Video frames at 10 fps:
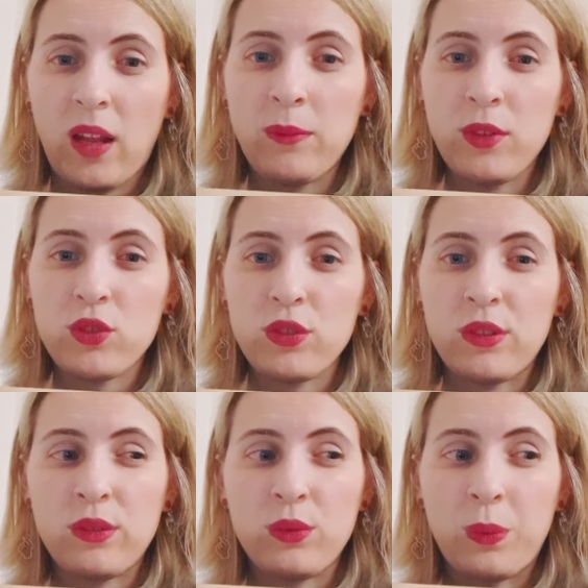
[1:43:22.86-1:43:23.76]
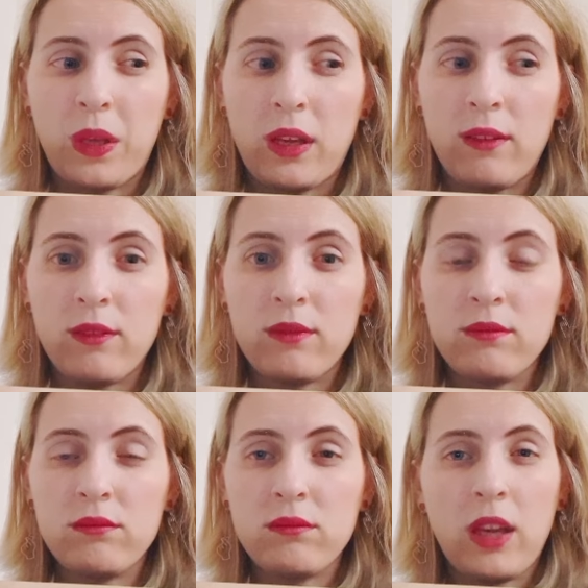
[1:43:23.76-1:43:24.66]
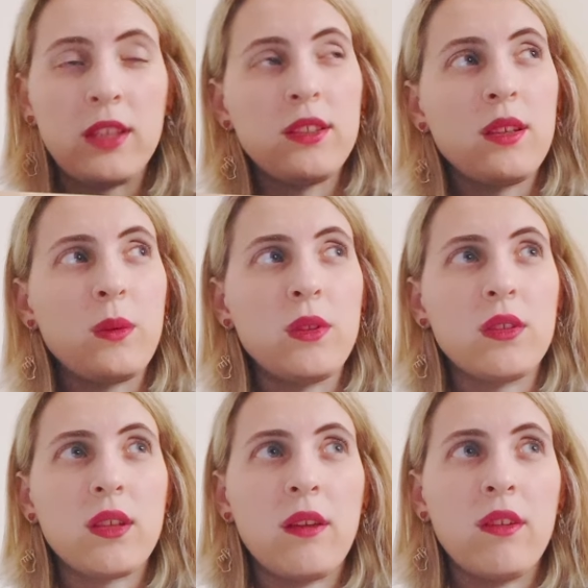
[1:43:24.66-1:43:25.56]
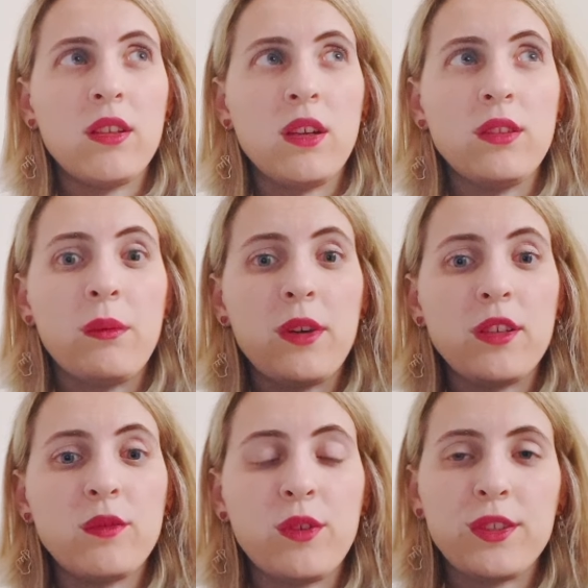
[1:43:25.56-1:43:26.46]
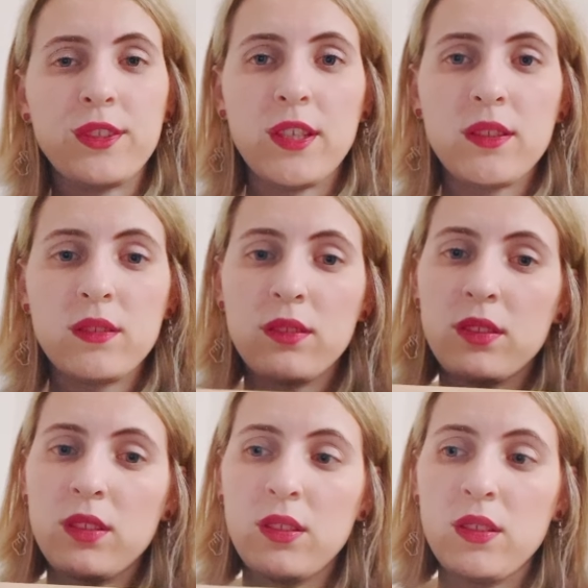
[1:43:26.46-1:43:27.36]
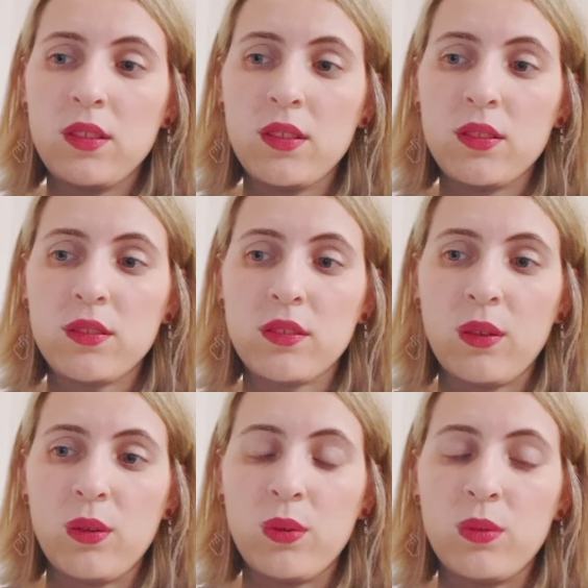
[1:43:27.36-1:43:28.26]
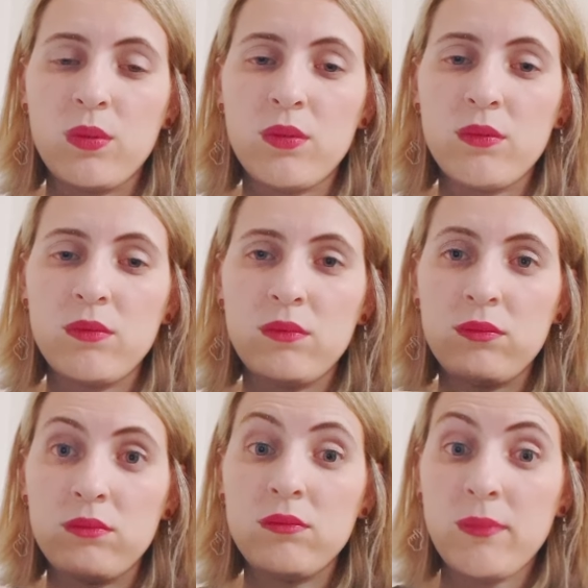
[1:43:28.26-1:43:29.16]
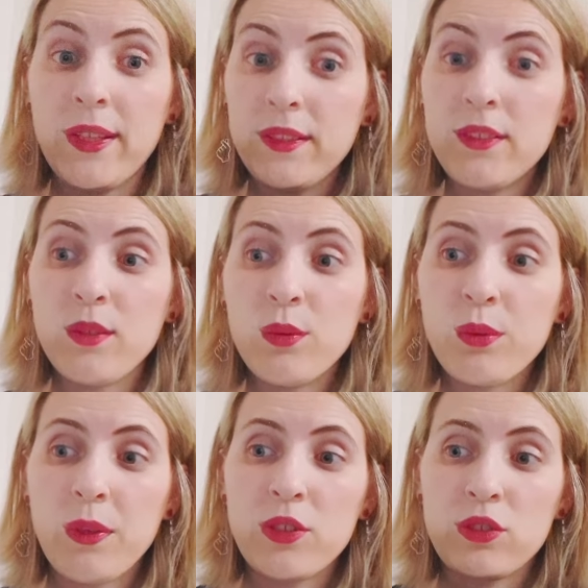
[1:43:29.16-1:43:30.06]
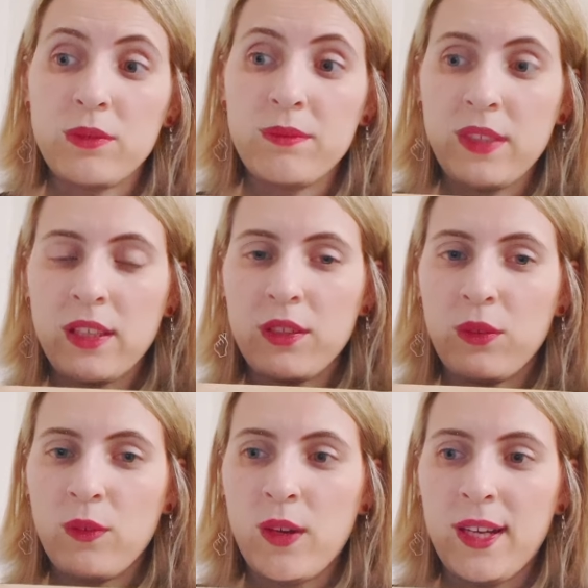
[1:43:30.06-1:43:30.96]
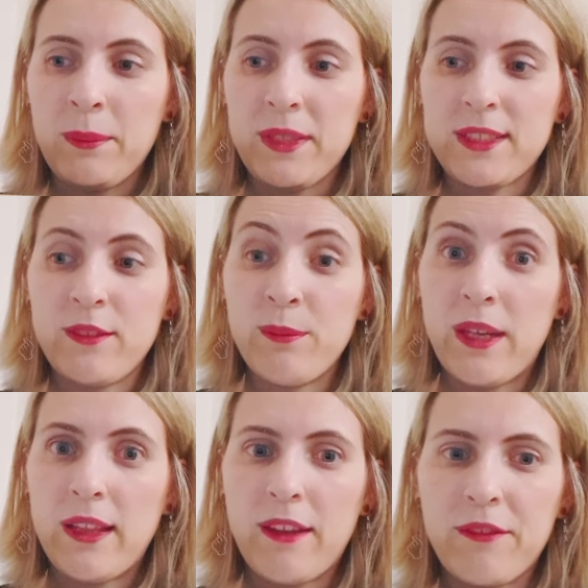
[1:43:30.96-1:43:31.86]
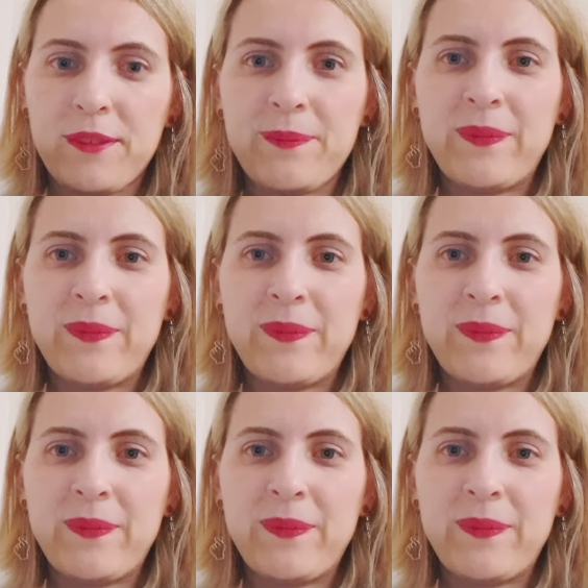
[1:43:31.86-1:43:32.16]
I'm not sure, do we have, I think we don't have any other word for that. So that is a good question. Thank you, anime saved my life.